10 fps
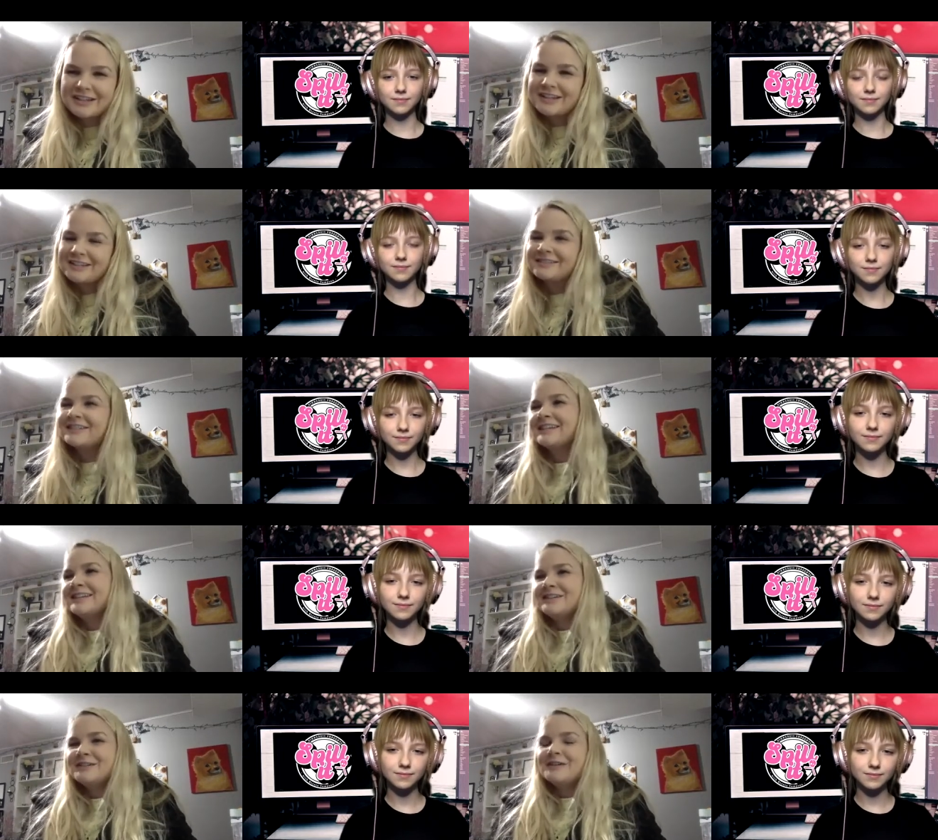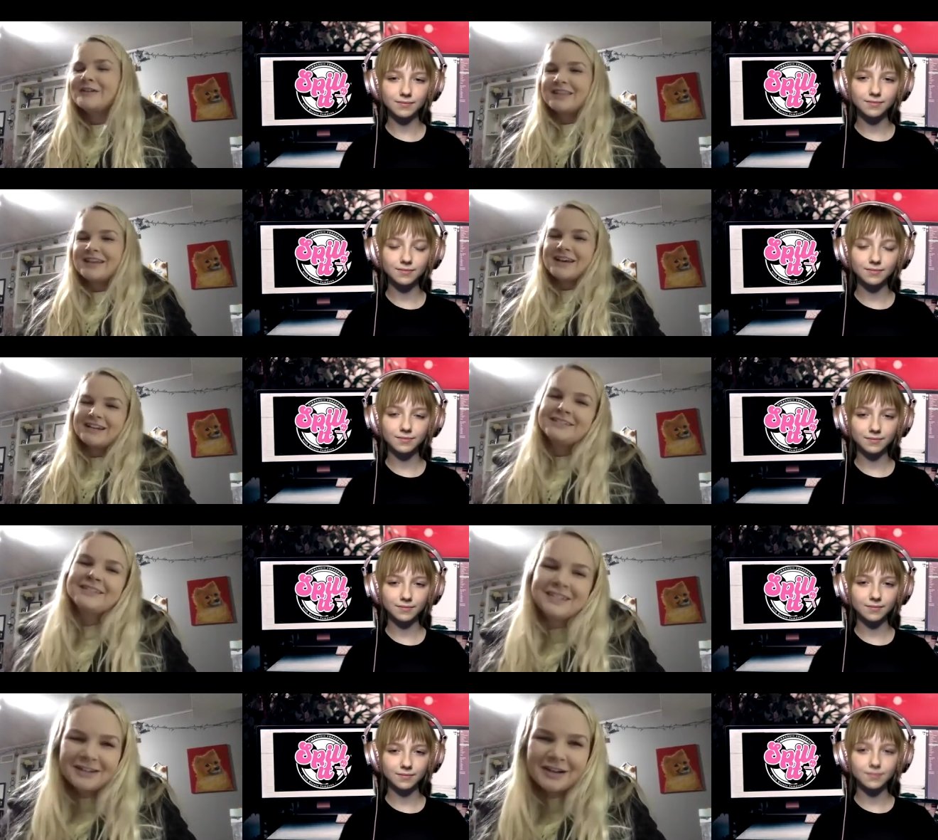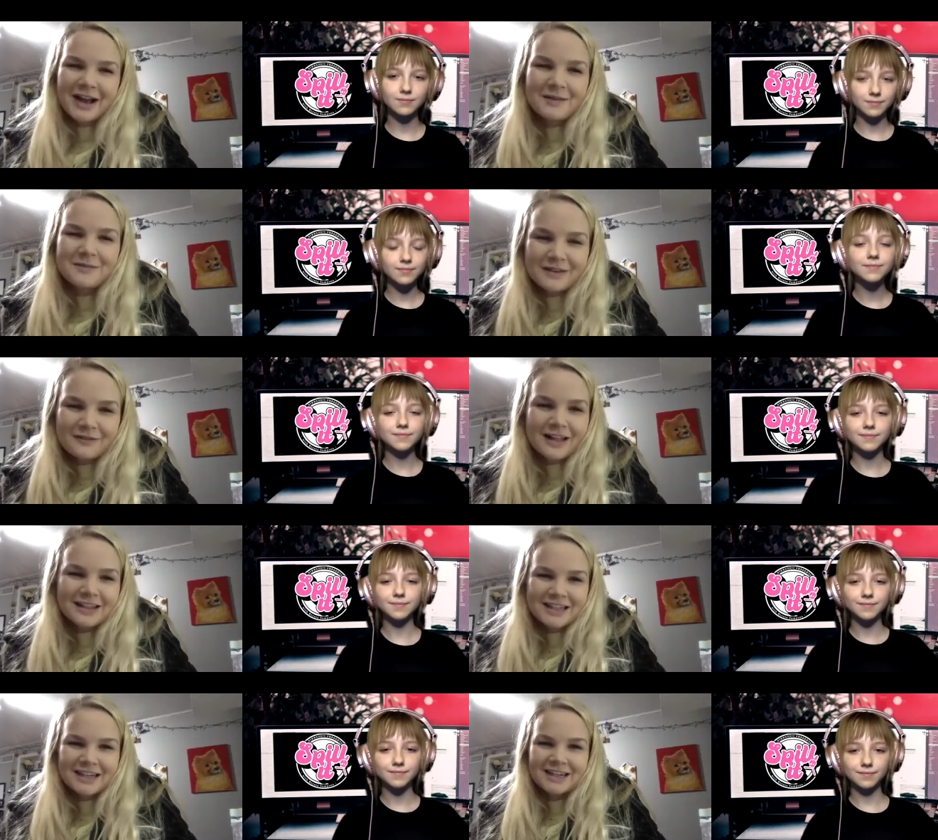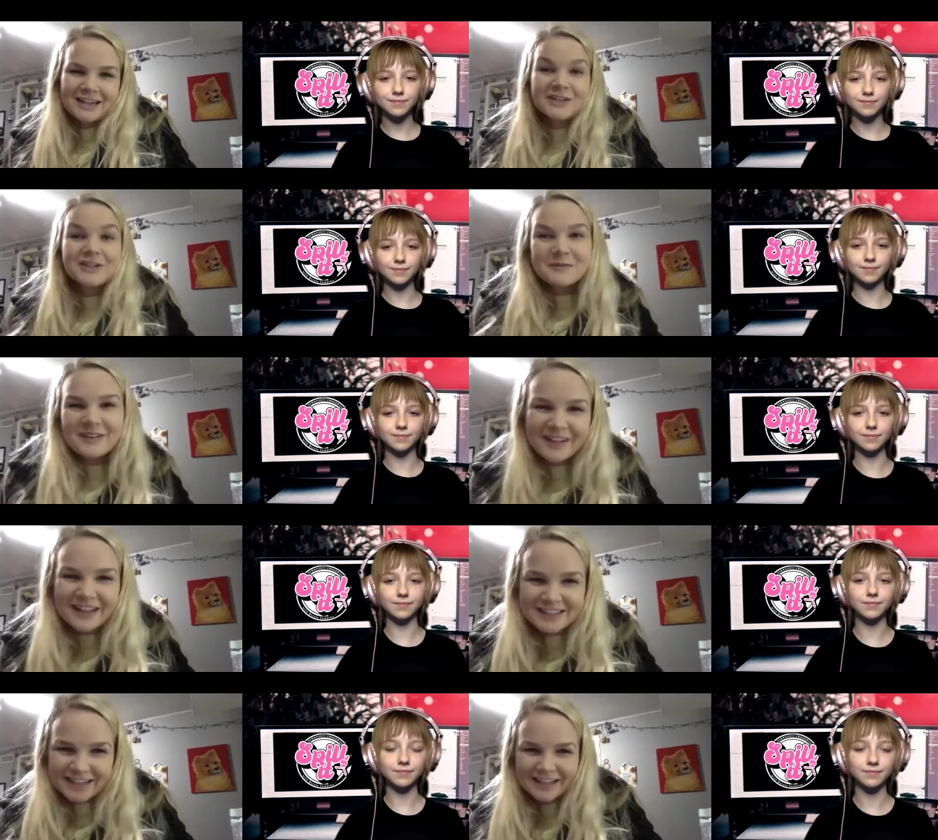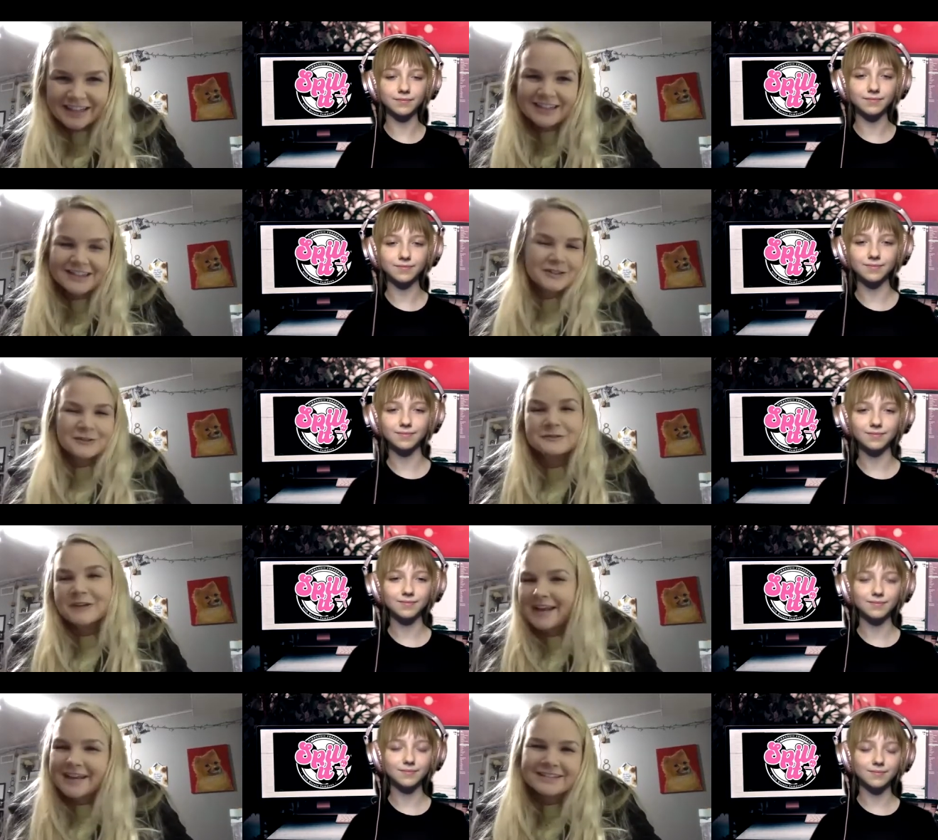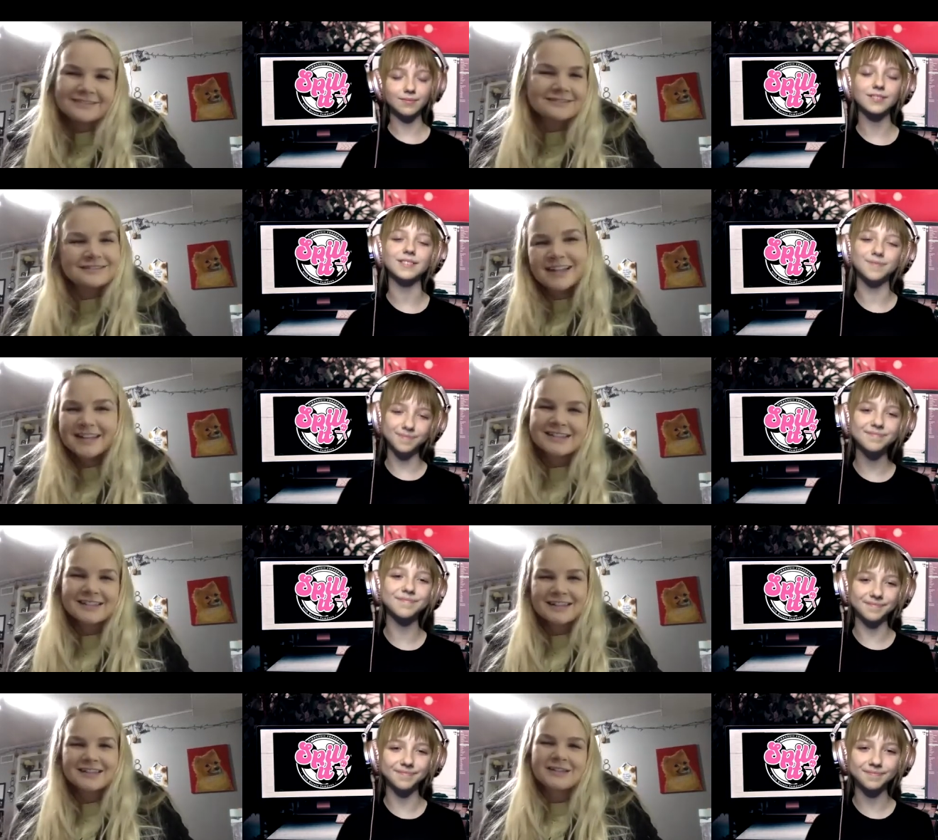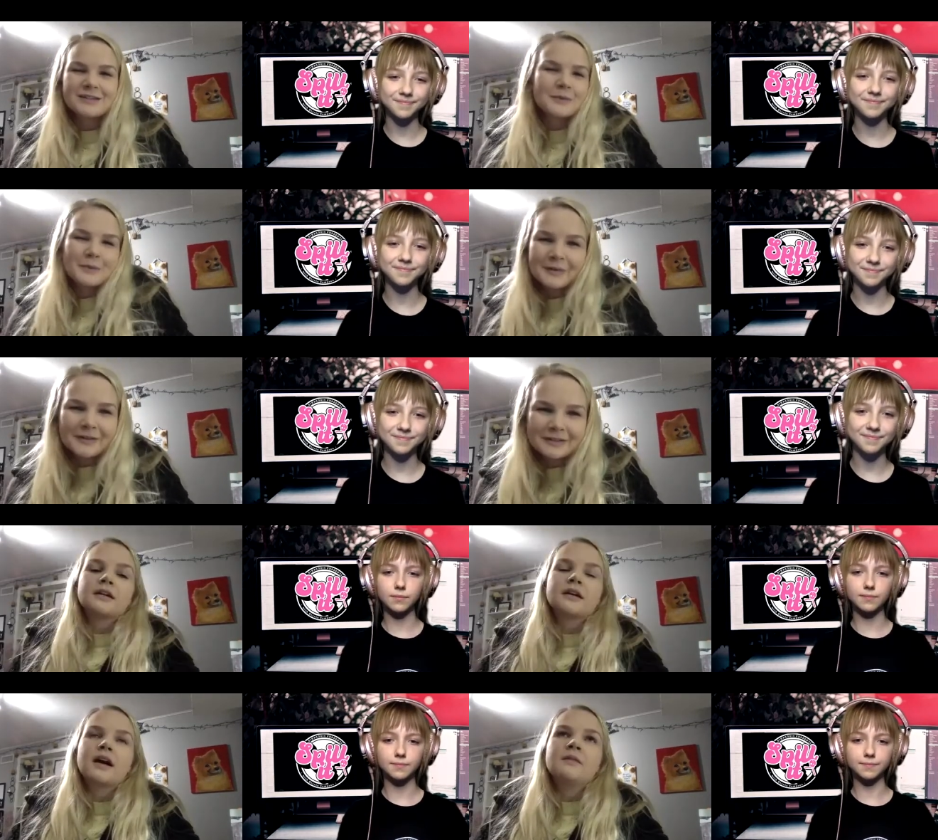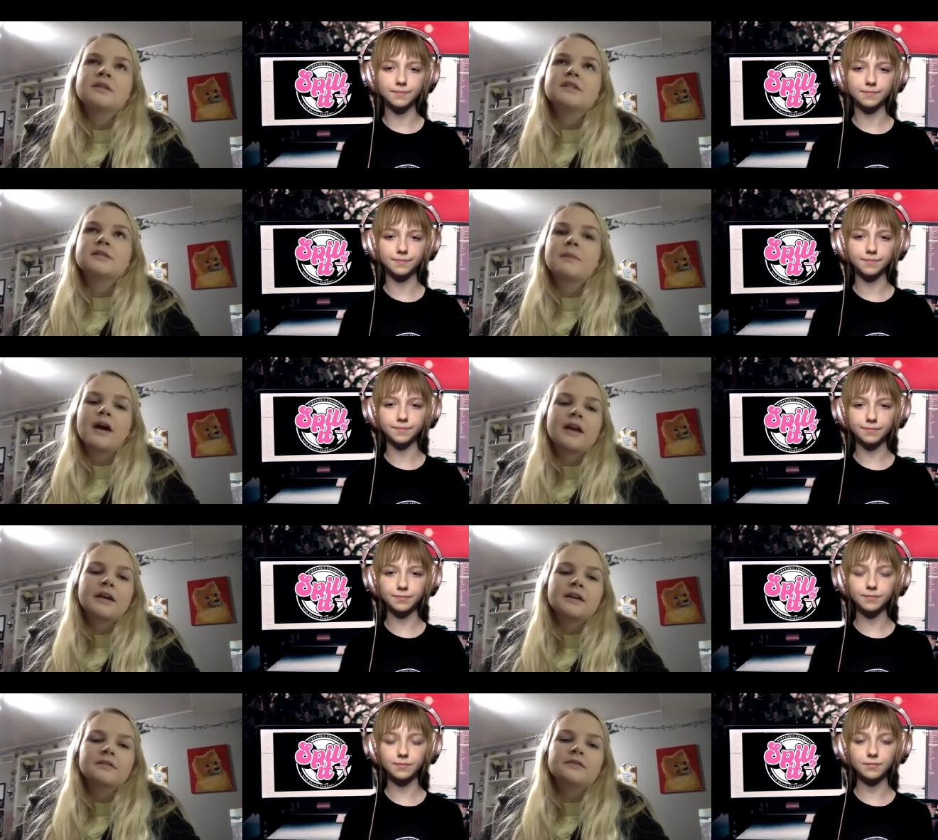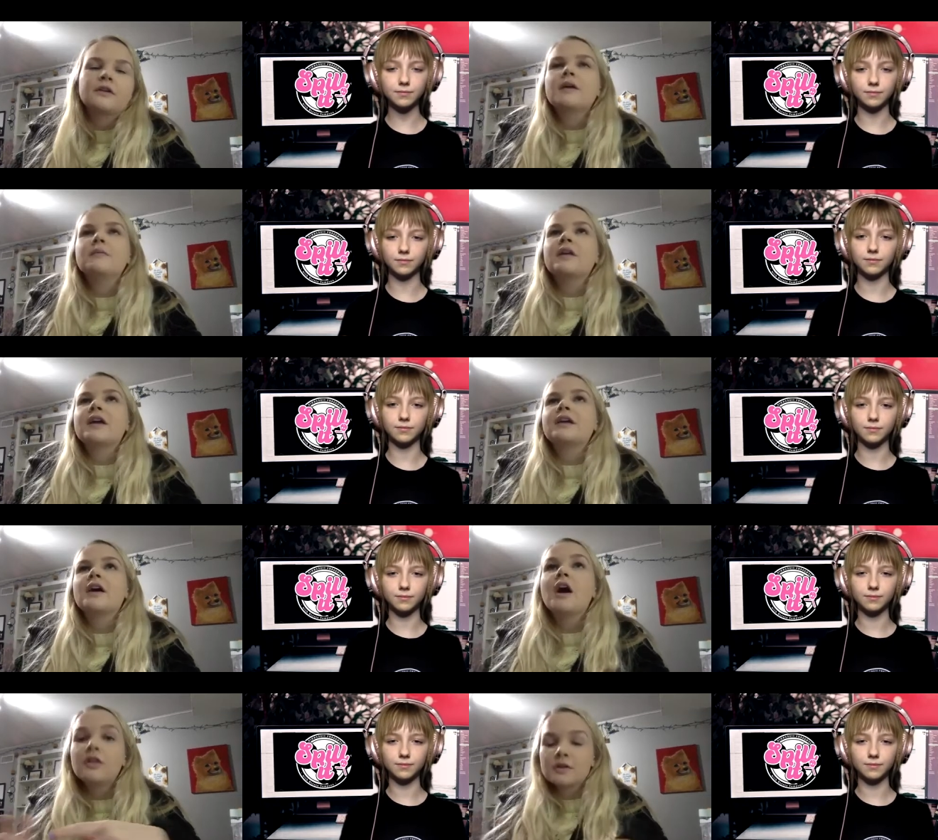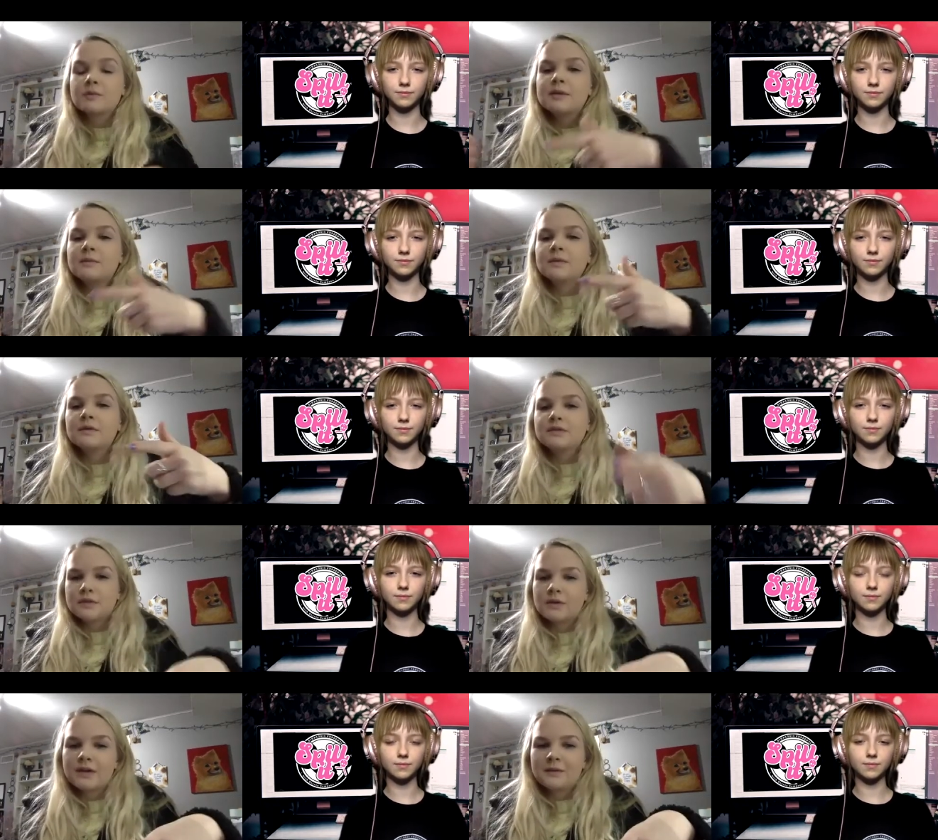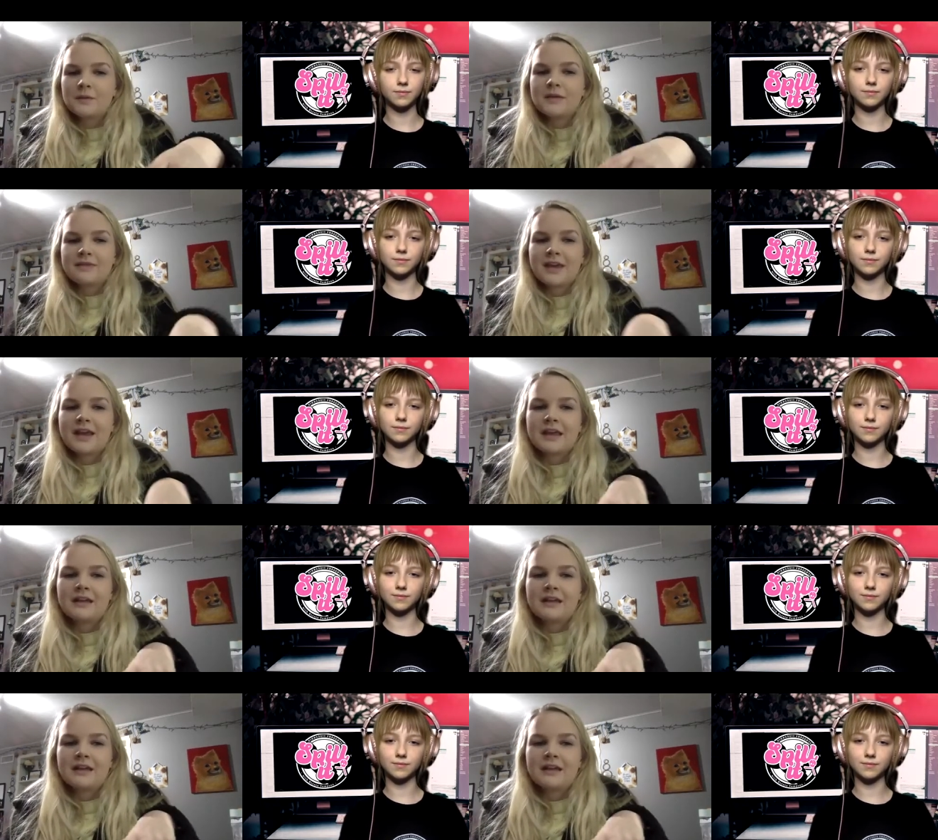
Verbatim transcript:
Speaker 1: and knowing that I'm being validated and you're being validated, it's
Speaker 2: beautiful.
Speaker 1: I'm inspired from like other people doing what they